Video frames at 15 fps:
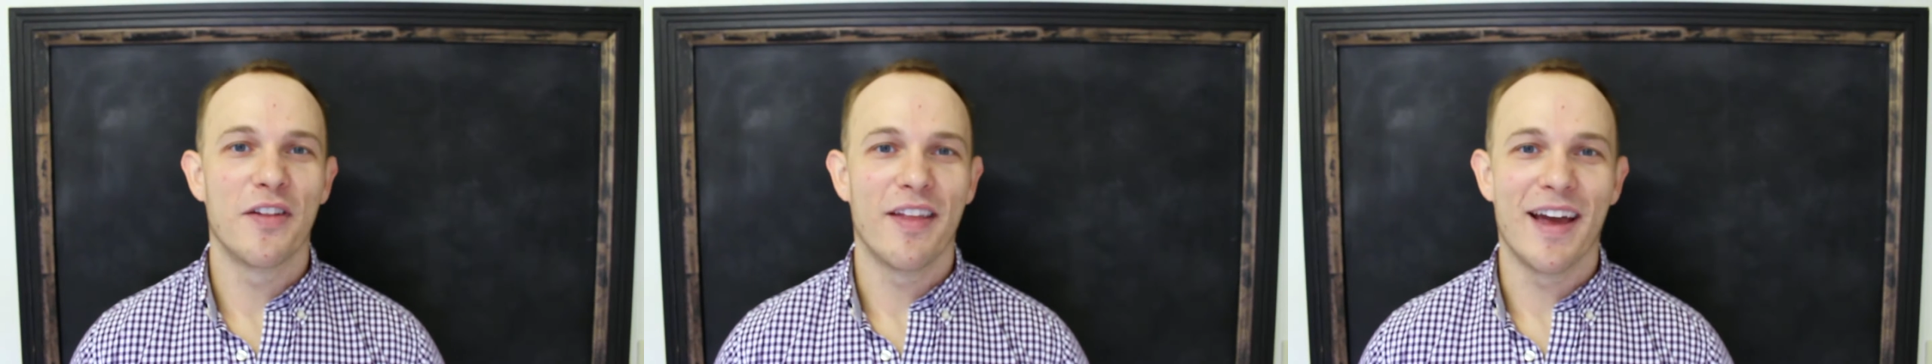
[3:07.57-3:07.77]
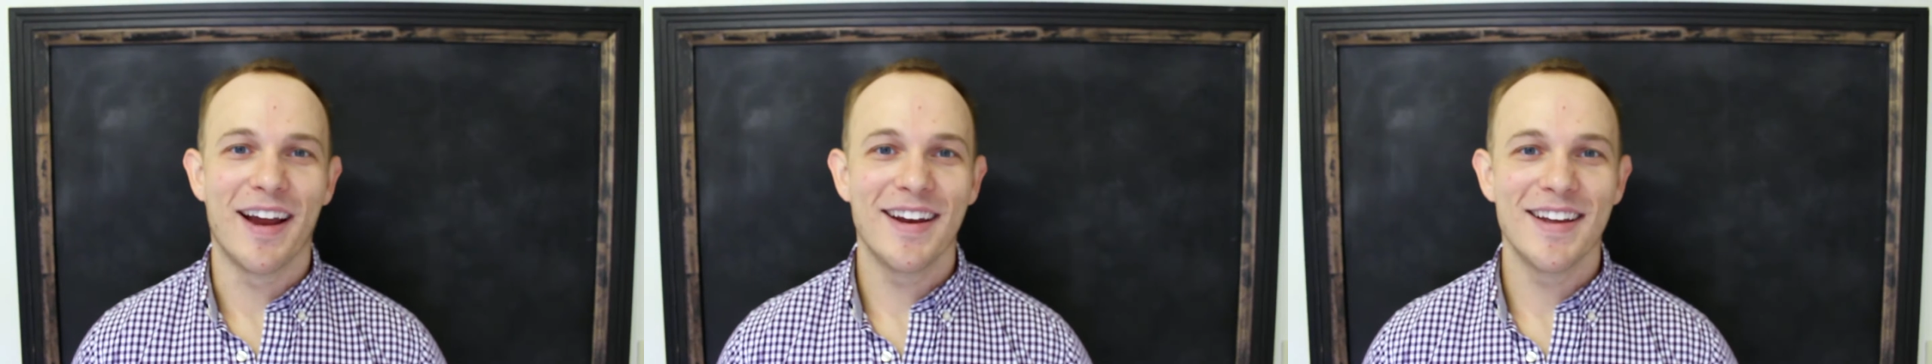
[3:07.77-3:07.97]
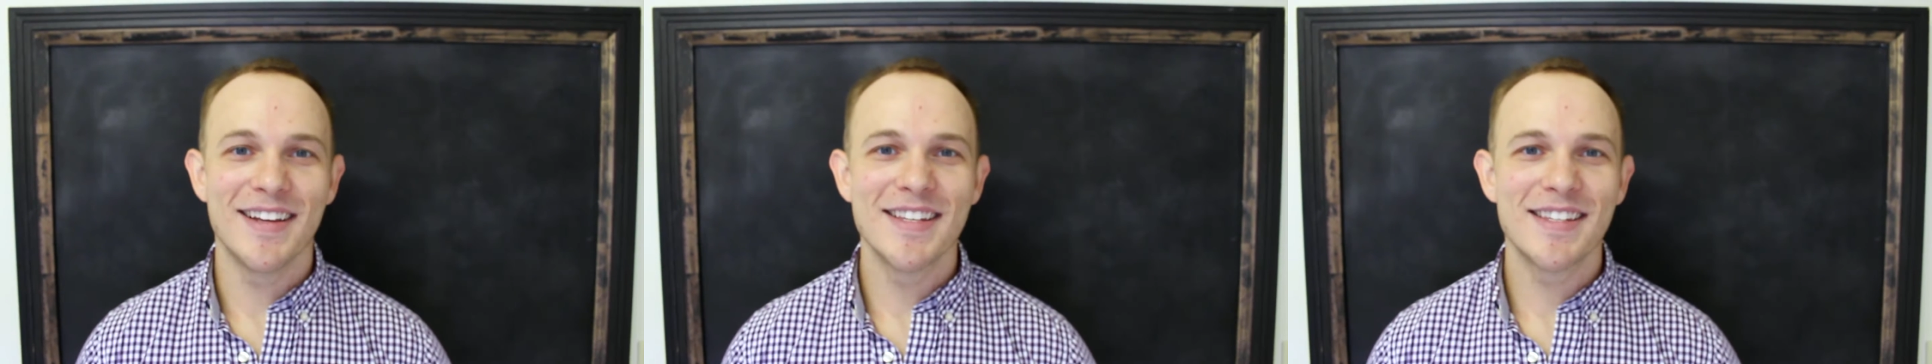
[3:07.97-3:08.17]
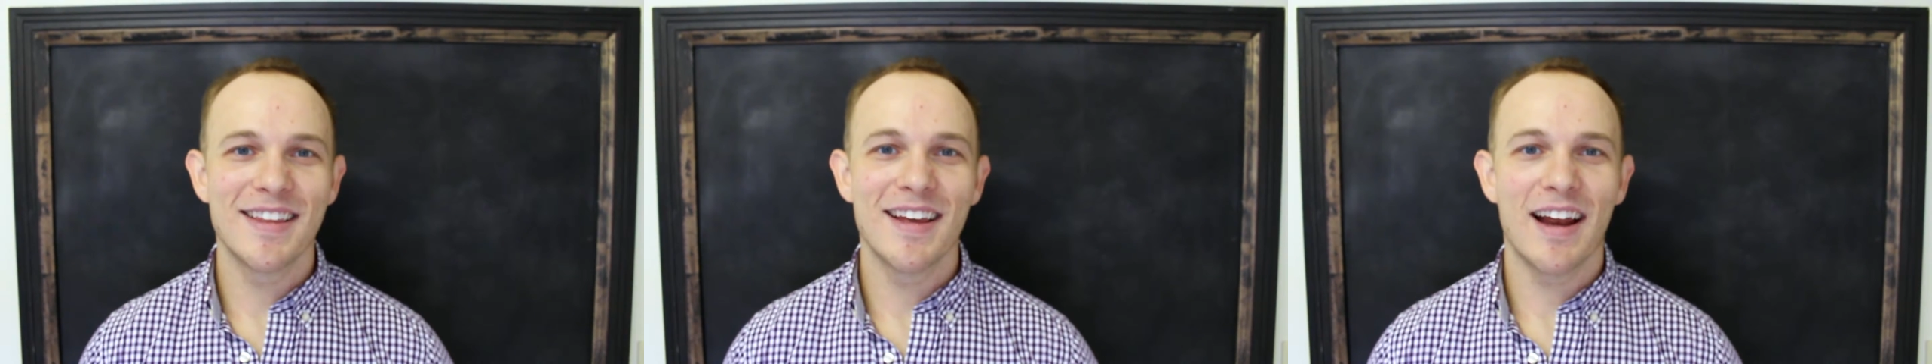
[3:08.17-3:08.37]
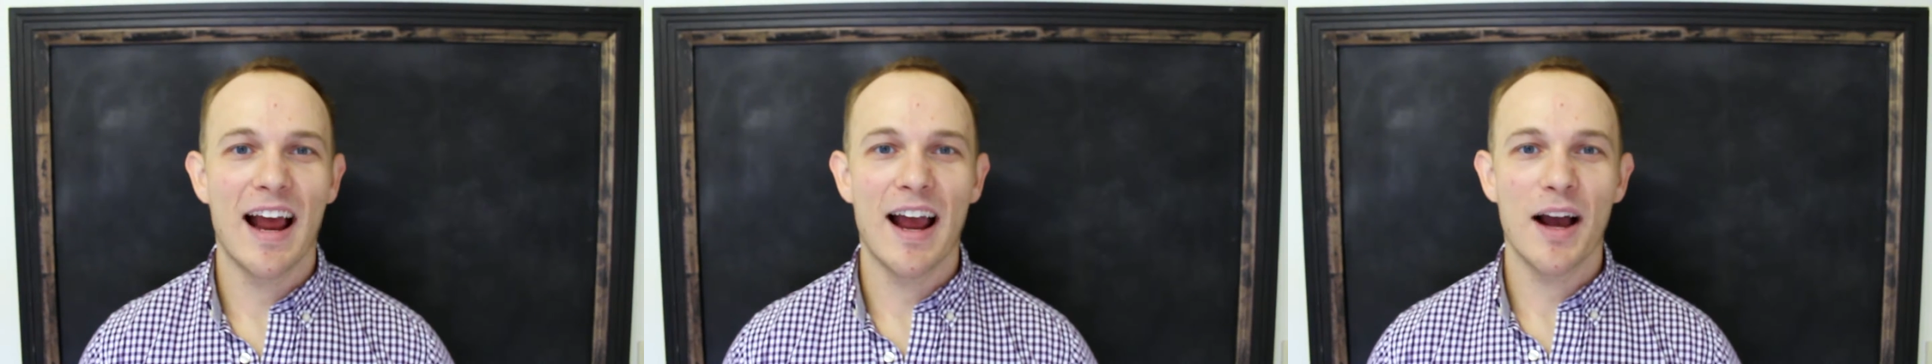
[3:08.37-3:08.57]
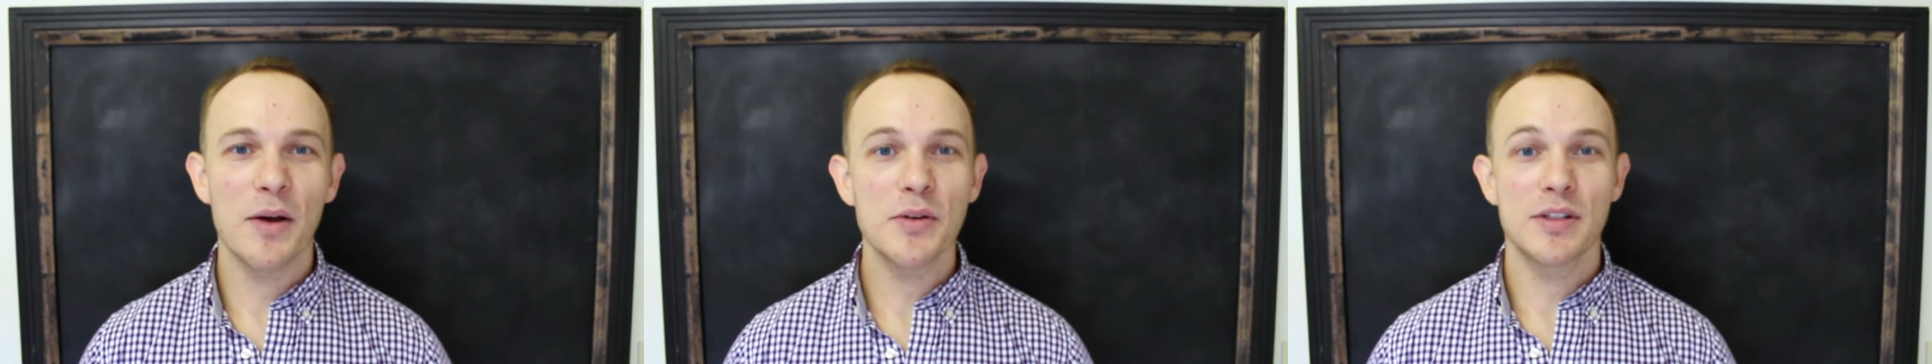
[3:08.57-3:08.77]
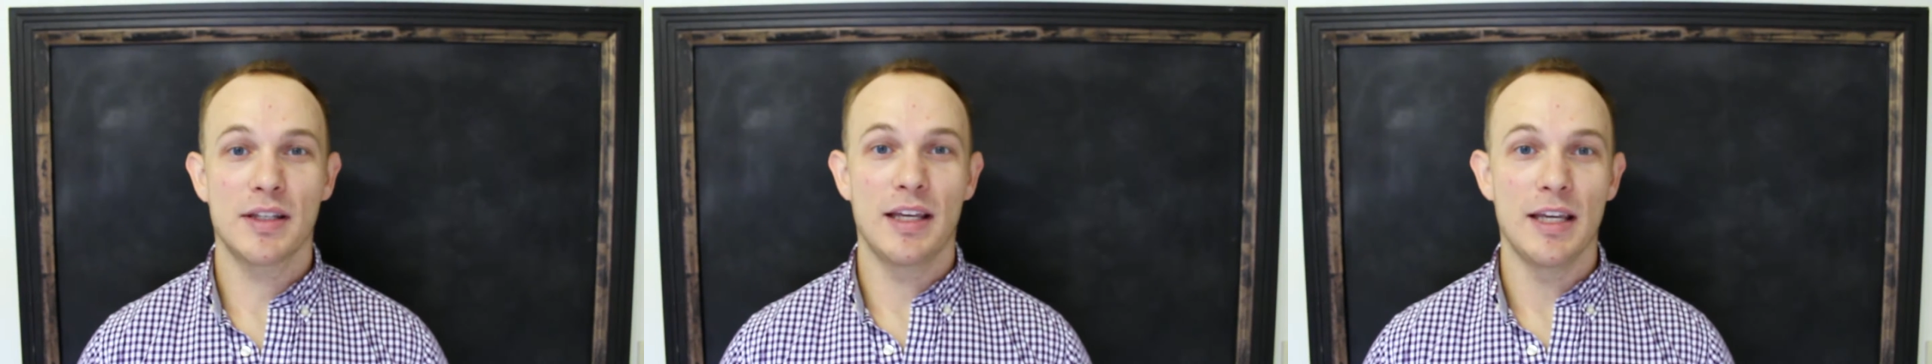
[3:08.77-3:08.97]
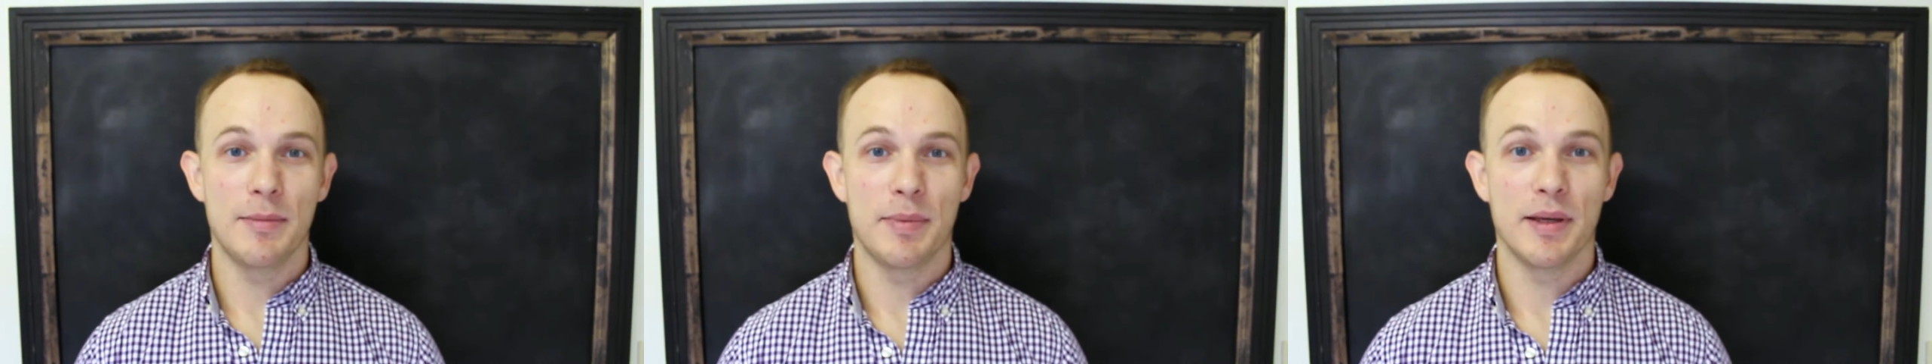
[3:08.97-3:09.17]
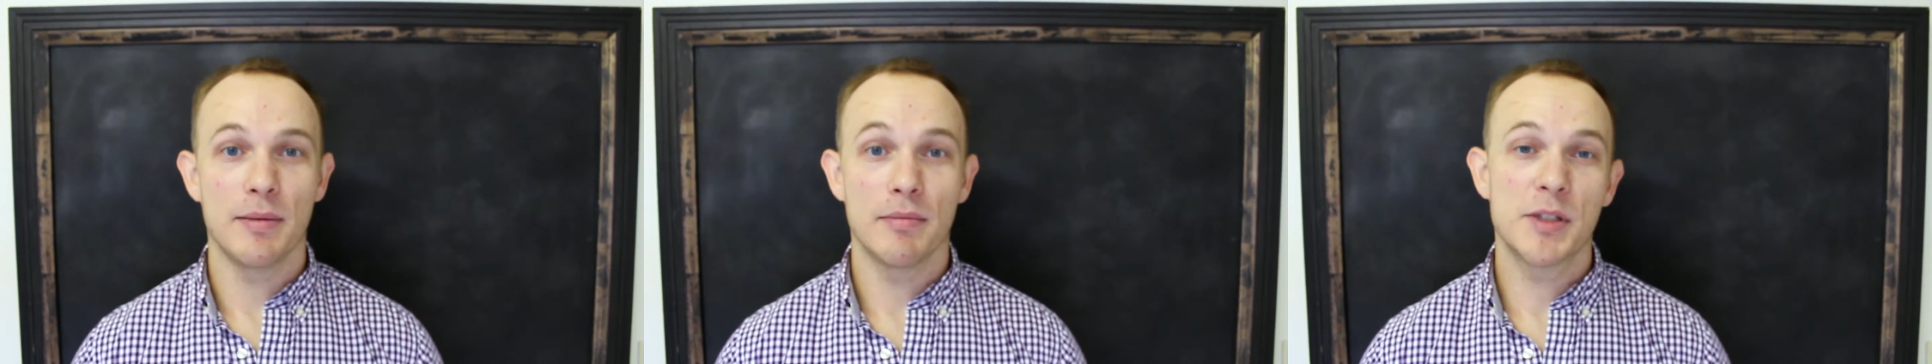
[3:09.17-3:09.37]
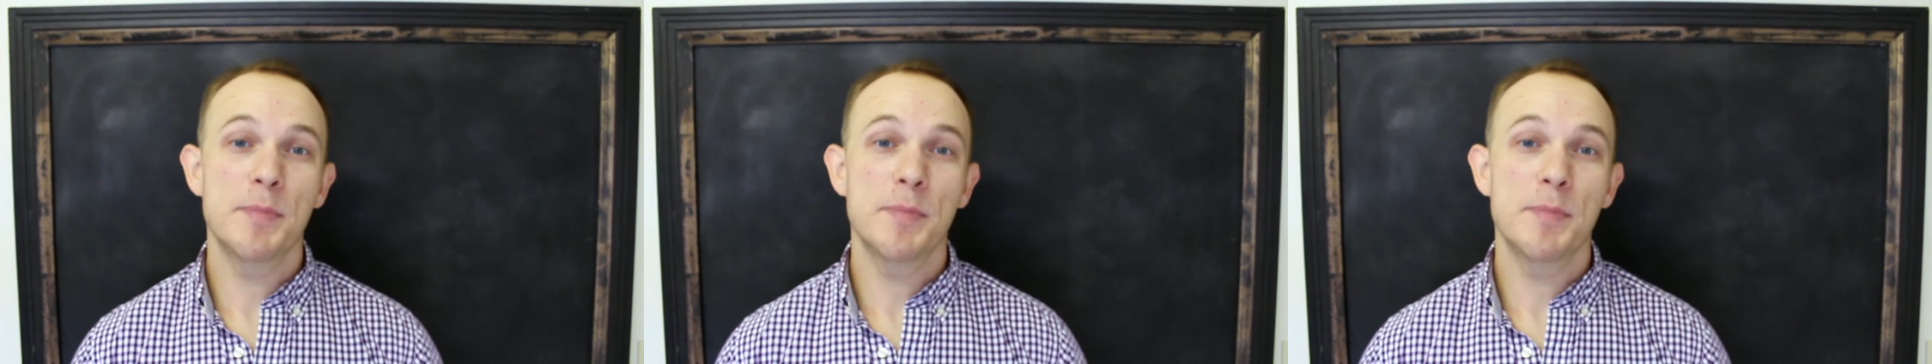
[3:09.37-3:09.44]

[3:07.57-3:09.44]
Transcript: to that is that housekeeping,